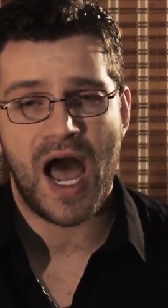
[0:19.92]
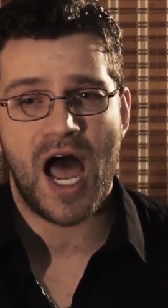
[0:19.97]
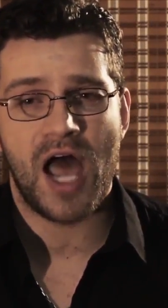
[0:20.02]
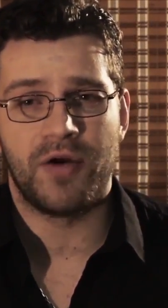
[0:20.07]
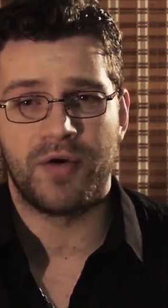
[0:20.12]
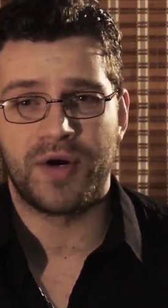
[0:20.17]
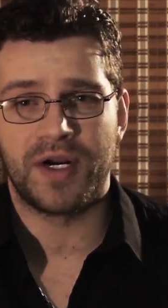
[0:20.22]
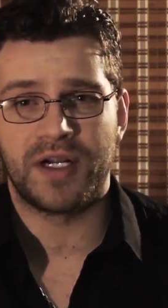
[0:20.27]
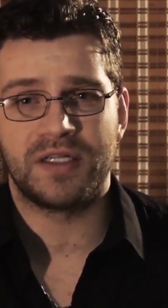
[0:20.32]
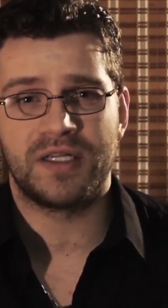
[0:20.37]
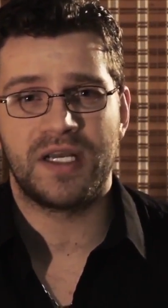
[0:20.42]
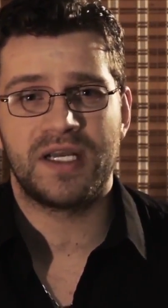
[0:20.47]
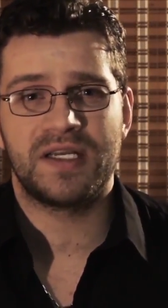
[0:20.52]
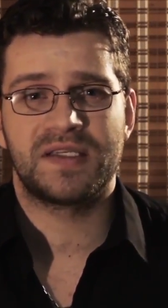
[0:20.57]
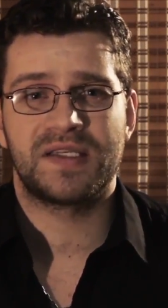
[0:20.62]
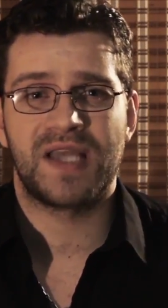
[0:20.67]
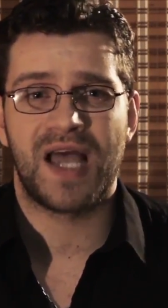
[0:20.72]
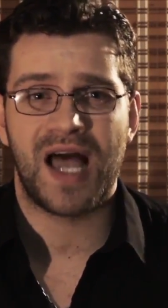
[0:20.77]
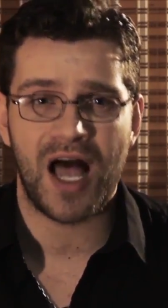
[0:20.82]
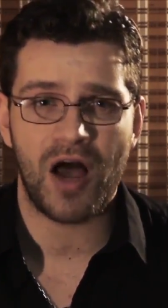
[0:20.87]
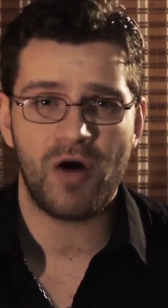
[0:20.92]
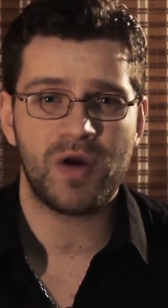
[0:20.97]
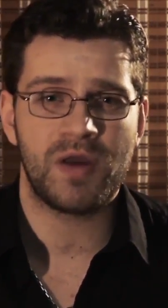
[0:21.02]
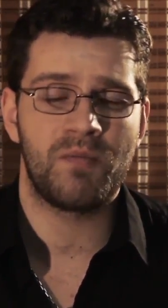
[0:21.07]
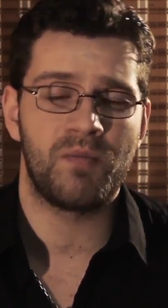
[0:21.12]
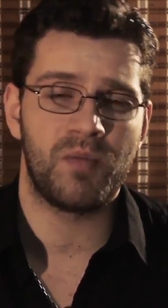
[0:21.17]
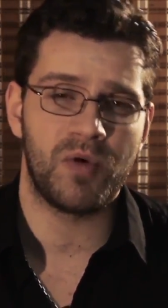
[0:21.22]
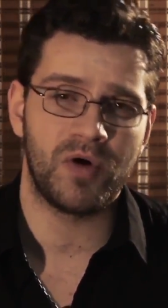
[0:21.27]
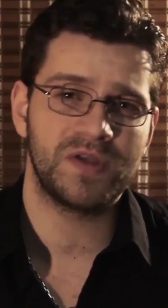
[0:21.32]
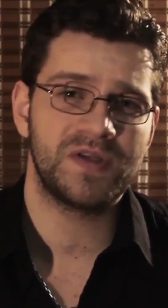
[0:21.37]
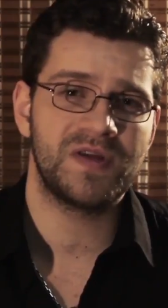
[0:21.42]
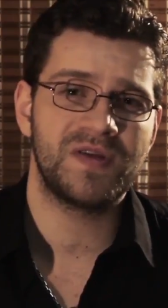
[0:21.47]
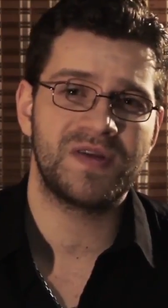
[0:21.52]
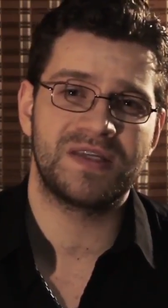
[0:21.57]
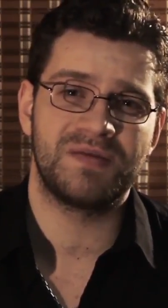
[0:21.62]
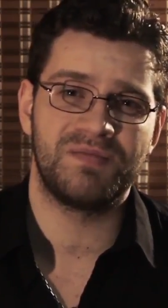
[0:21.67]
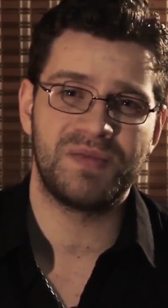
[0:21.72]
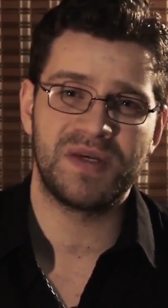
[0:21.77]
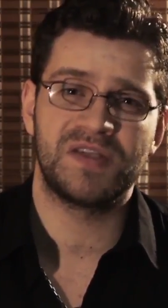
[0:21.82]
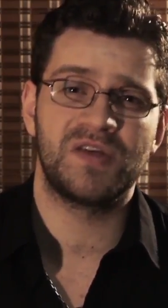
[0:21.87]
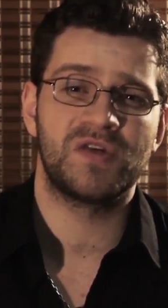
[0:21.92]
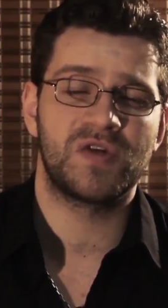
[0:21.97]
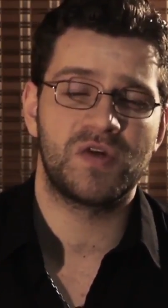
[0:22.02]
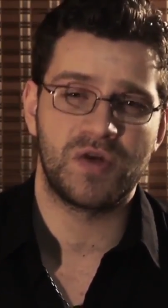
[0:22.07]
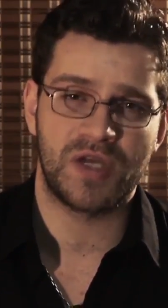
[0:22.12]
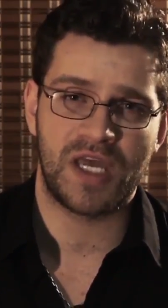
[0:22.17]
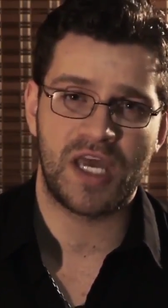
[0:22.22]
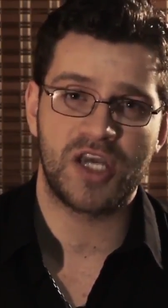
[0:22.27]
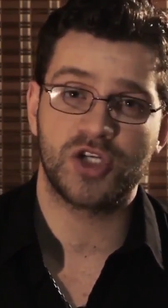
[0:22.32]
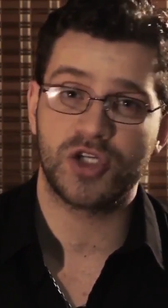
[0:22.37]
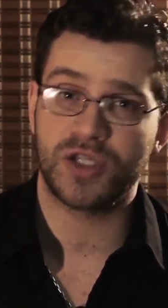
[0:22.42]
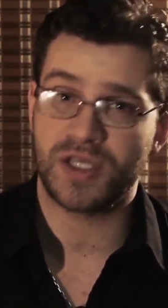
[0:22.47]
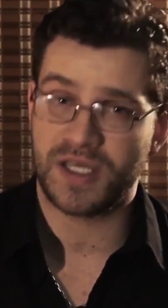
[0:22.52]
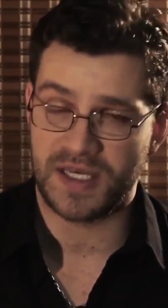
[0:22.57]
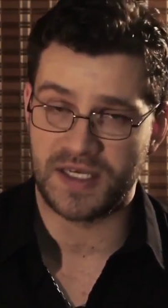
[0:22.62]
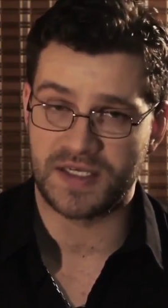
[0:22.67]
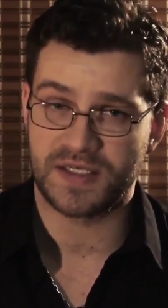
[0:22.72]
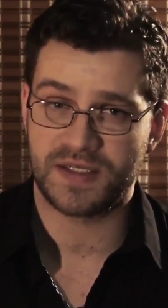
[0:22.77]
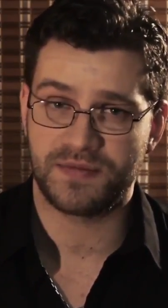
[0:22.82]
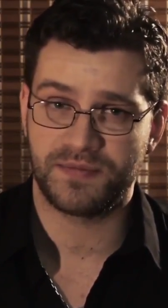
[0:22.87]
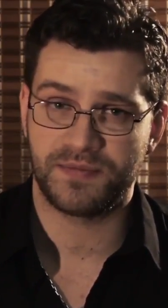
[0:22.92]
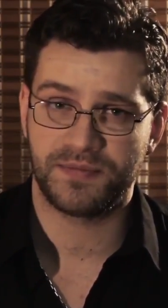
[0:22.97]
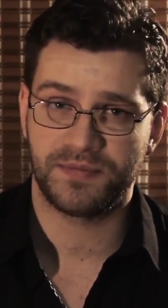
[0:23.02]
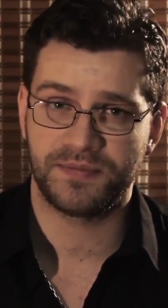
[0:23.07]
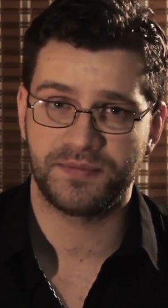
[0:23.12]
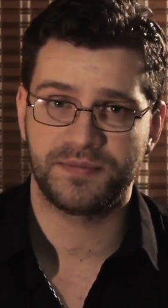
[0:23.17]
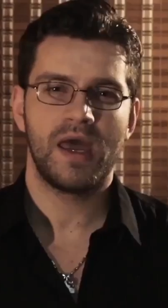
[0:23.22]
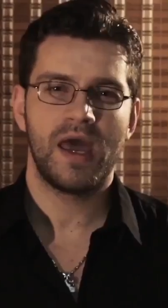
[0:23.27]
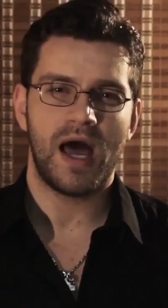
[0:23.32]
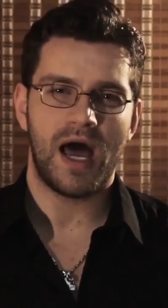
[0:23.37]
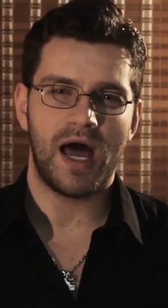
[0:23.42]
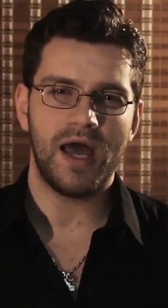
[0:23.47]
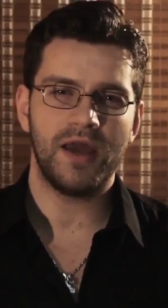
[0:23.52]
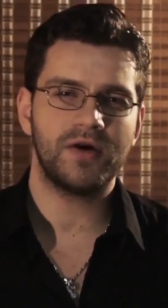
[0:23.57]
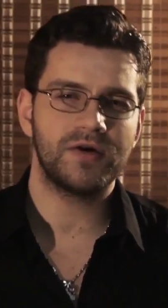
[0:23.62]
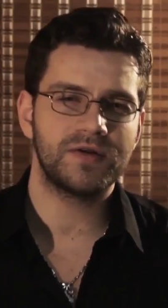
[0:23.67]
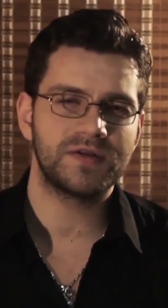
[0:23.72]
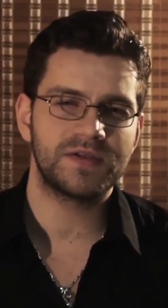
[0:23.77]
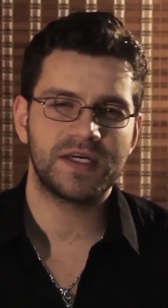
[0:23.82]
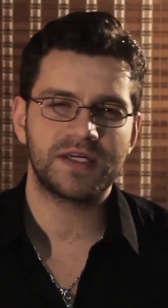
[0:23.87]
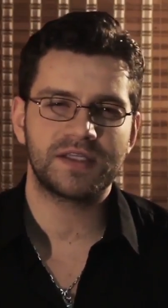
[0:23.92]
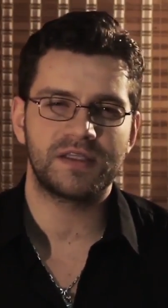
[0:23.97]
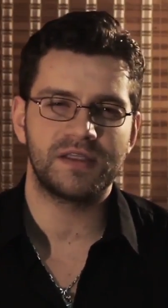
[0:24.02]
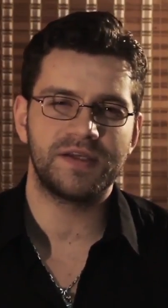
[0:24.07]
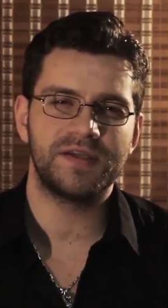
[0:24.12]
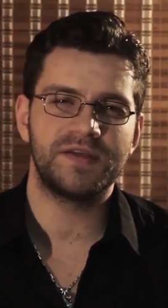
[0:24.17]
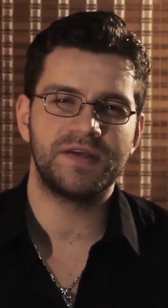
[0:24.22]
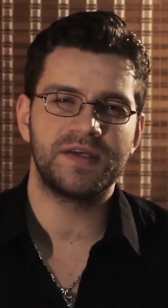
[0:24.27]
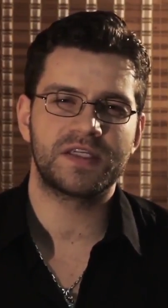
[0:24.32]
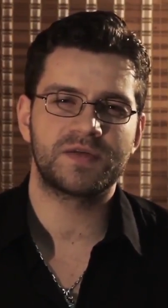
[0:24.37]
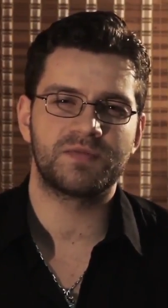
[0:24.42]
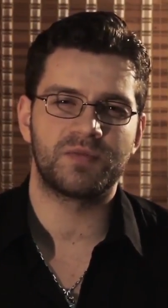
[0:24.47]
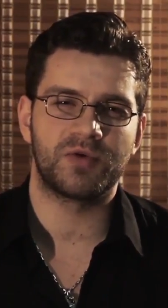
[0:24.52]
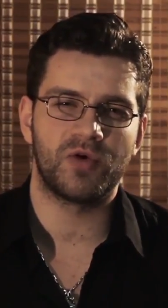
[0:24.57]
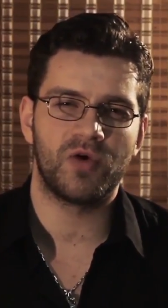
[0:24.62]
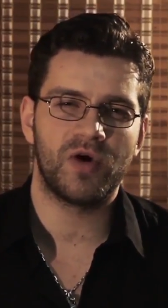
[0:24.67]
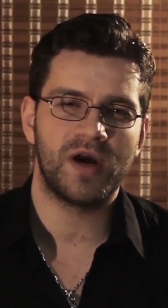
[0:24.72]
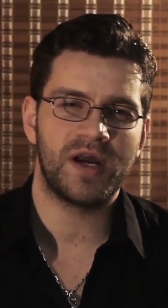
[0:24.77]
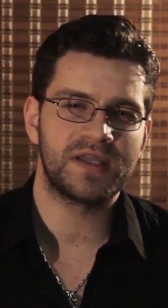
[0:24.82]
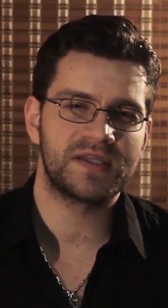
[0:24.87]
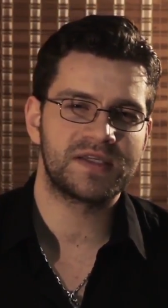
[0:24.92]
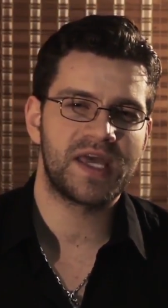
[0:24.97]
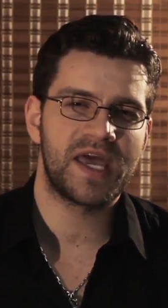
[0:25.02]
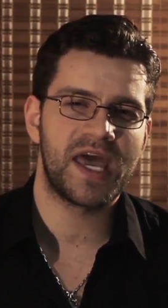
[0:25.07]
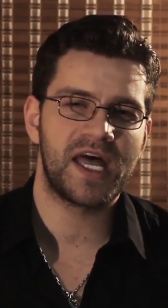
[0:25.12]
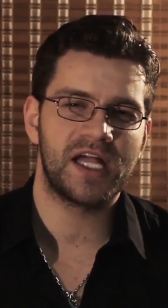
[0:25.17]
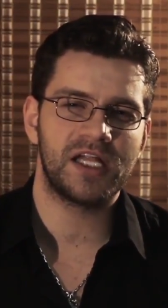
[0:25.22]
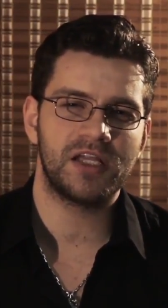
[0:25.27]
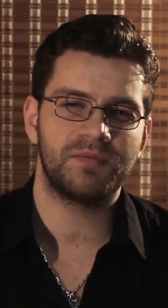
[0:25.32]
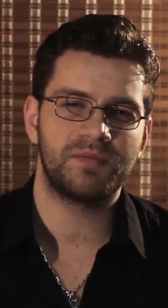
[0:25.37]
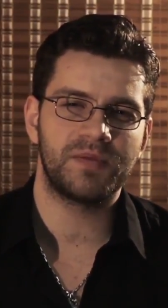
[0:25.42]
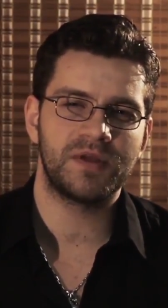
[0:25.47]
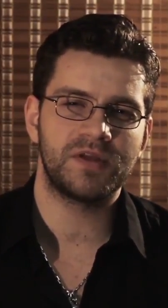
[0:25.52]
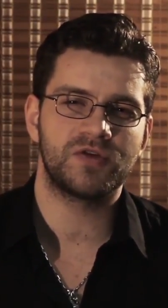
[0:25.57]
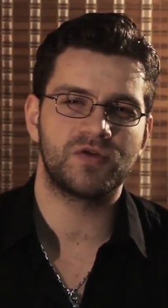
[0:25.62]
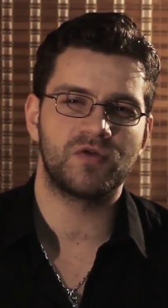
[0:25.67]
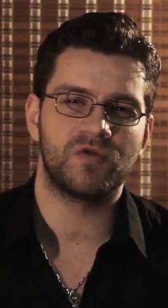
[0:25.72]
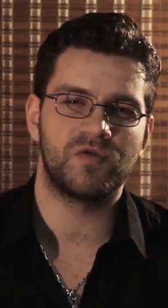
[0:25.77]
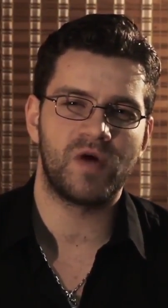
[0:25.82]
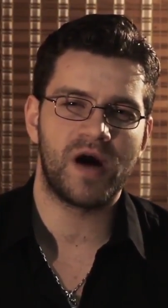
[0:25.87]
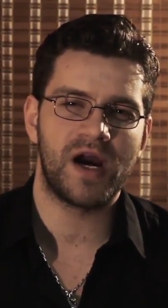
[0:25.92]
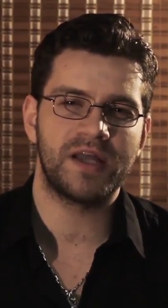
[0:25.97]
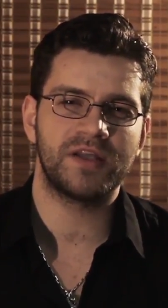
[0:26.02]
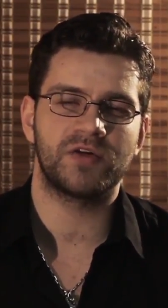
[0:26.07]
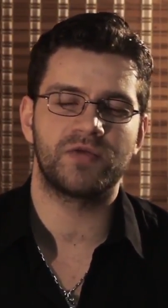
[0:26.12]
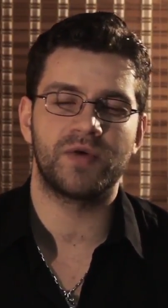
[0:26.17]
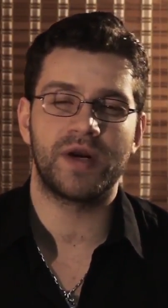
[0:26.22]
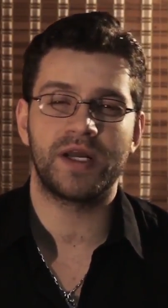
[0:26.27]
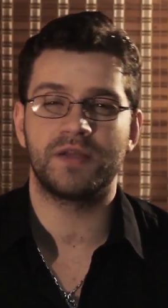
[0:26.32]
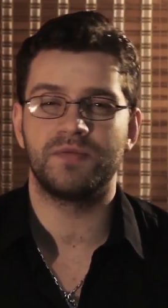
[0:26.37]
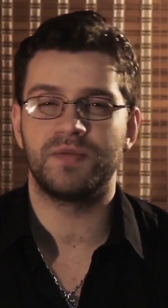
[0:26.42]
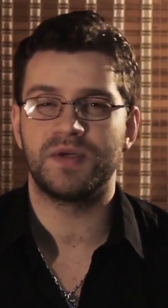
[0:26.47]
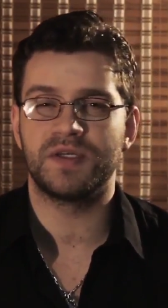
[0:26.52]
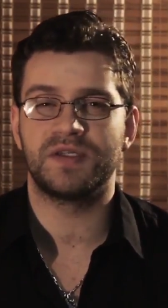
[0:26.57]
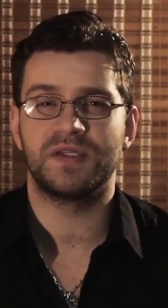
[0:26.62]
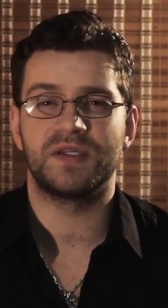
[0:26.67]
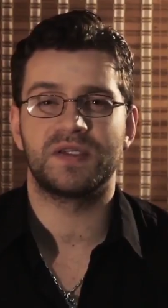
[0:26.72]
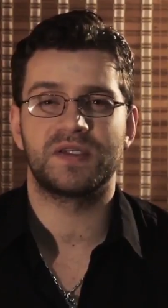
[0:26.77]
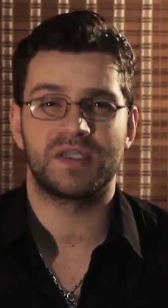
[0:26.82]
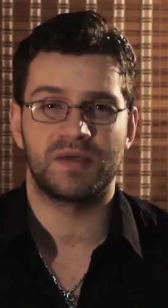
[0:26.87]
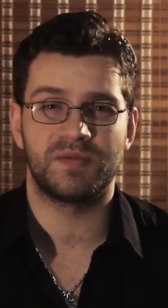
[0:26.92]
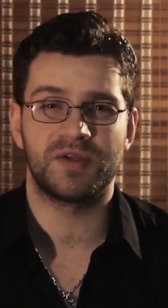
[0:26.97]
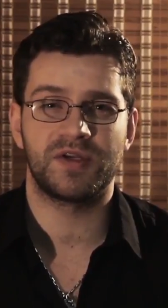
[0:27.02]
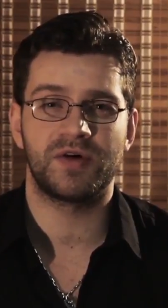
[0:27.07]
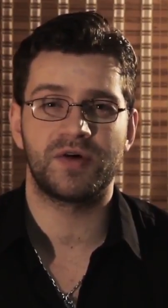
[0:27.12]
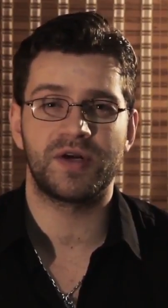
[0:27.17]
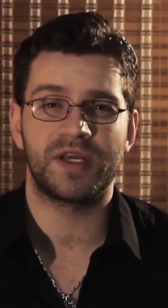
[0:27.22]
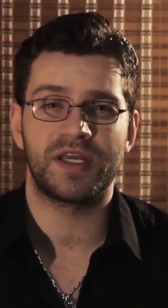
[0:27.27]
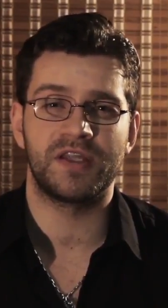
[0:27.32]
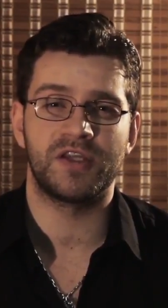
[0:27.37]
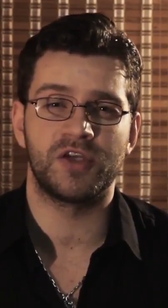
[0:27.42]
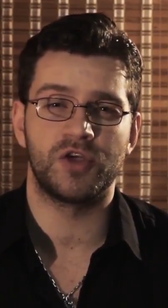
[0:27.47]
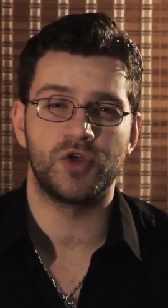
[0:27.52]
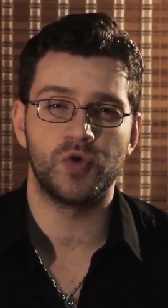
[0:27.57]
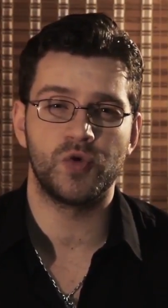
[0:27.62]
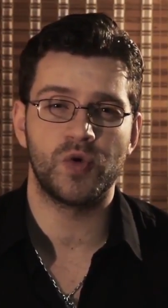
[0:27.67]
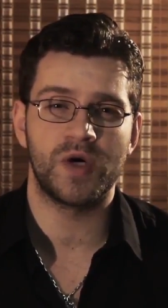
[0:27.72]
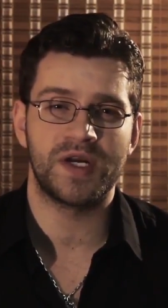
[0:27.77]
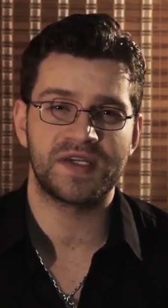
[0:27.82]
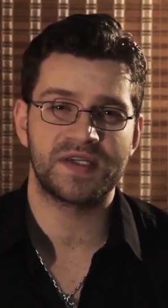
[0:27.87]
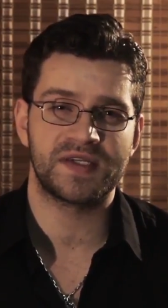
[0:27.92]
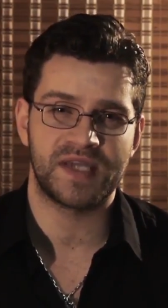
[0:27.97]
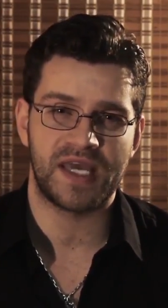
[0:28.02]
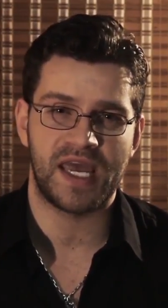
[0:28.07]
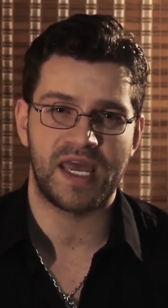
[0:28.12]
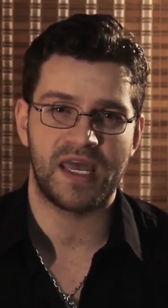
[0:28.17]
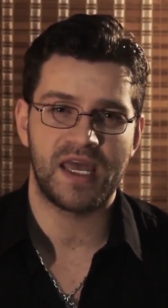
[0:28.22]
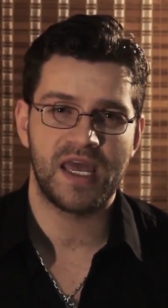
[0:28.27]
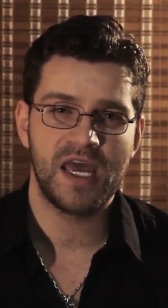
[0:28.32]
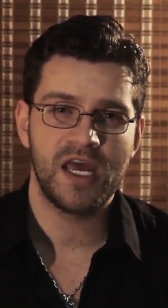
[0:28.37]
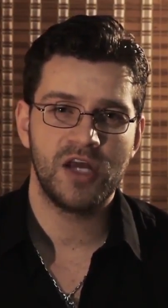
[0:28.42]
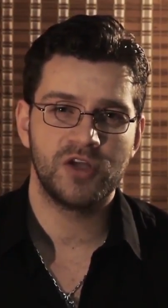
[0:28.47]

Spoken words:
I realized how important the business education is. I contact LeadXpro and they helped me to find great business seminar in USA,